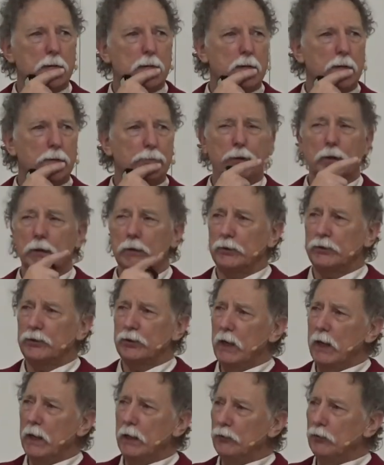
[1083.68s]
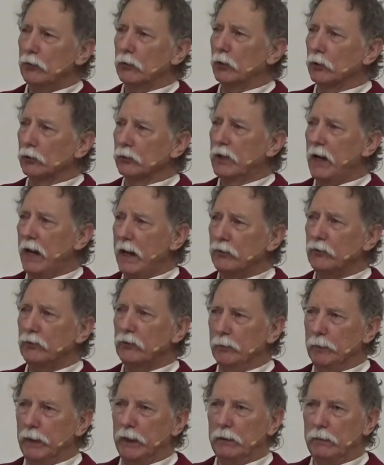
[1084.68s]
If you understand your Old
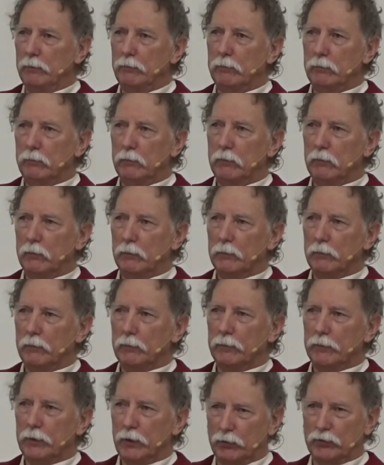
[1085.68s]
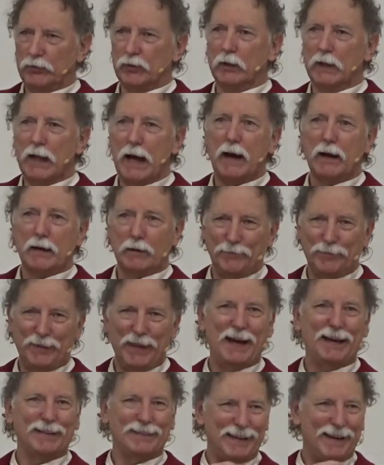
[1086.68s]
Testament, there was a lot of
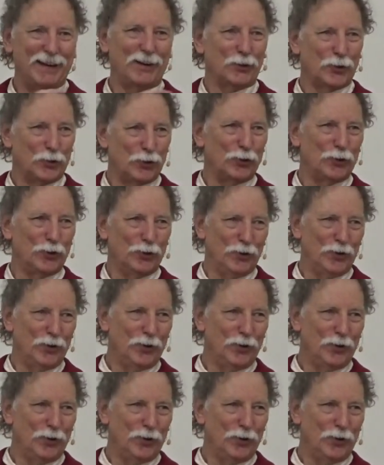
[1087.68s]
that occurred.